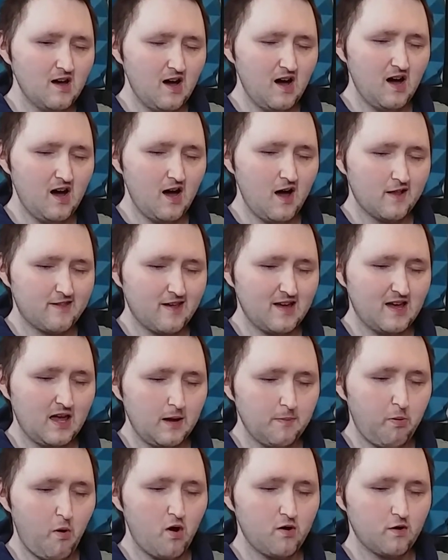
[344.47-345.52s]
to
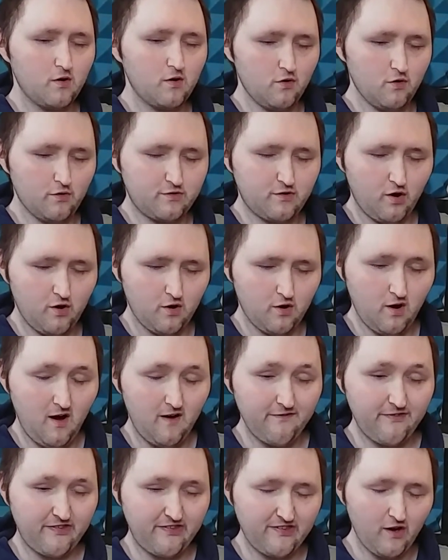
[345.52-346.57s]
keep on it, or it'll turn
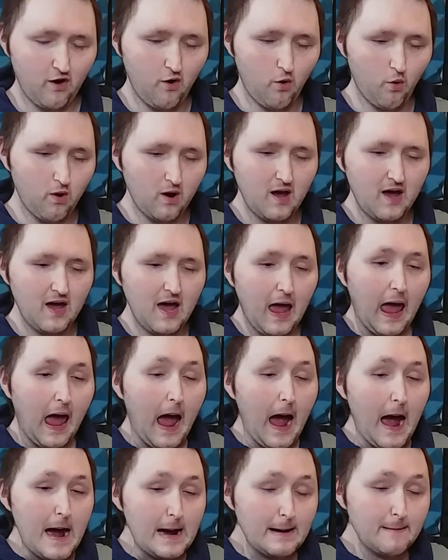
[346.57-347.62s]
off. So,
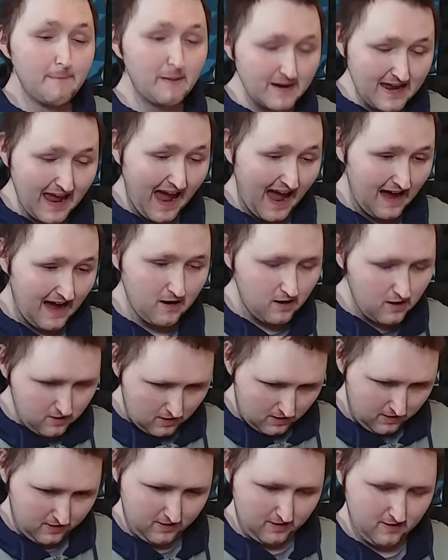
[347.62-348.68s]
but
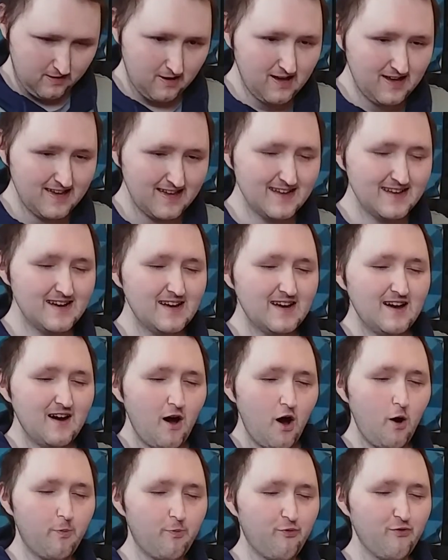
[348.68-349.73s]
yeah,
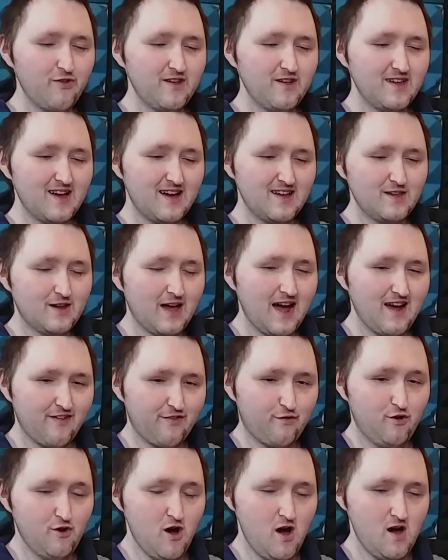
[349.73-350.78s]
hopefully you
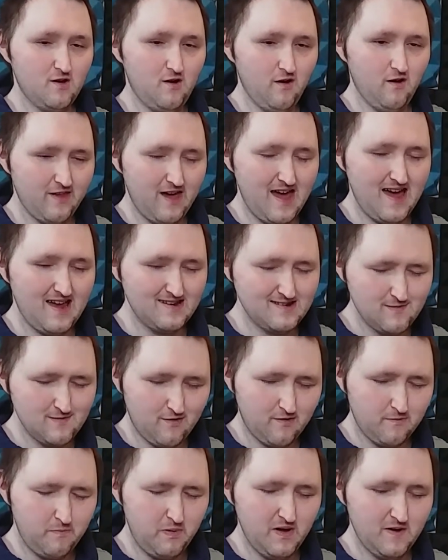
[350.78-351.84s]
guys got all that. It
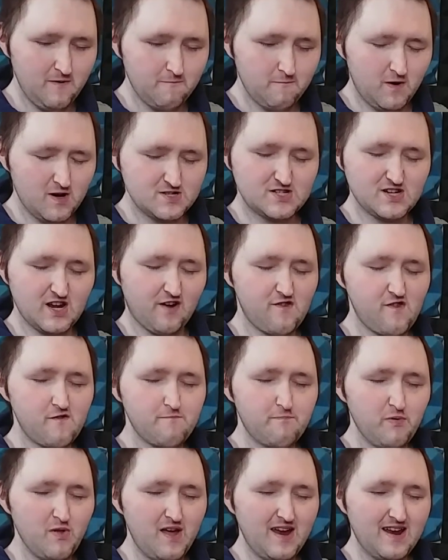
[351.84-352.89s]
was a bit much
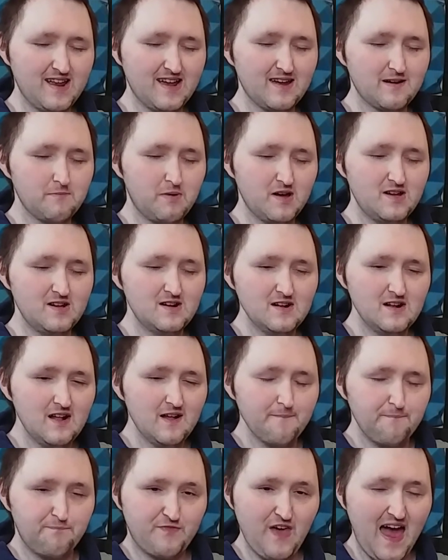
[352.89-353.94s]
explaining, but
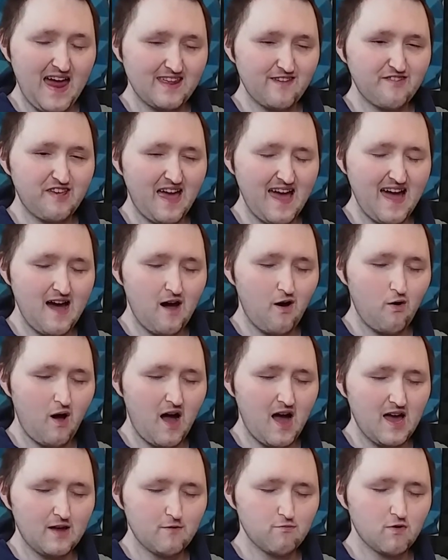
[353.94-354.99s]
that is how
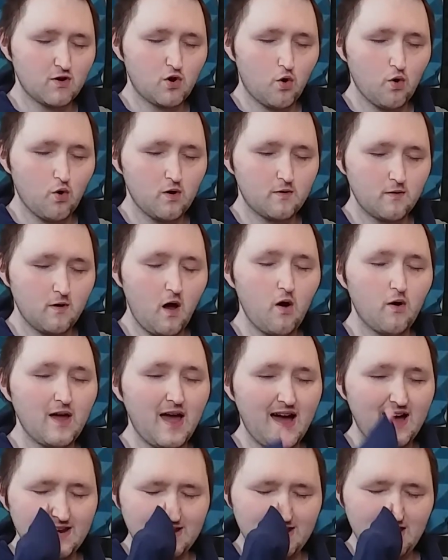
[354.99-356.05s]
I record. Oh
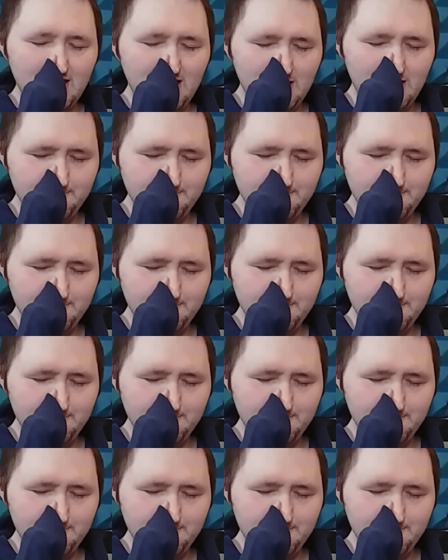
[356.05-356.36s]
yeah, and